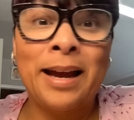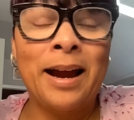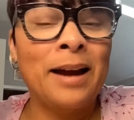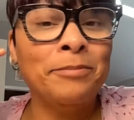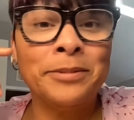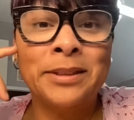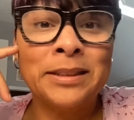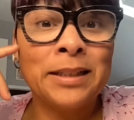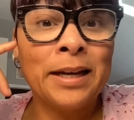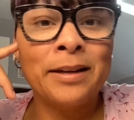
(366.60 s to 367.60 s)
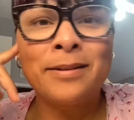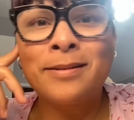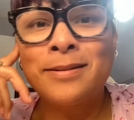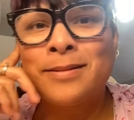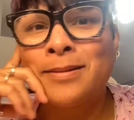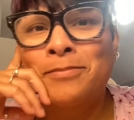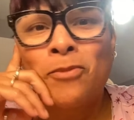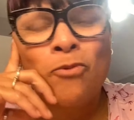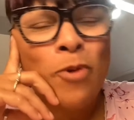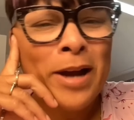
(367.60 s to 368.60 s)
I was just like, um,
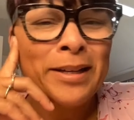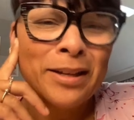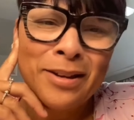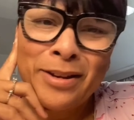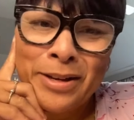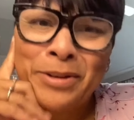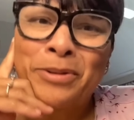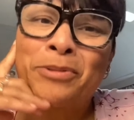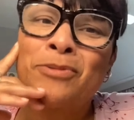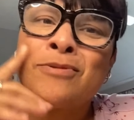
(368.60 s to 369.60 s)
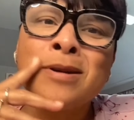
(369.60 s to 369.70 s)
what you?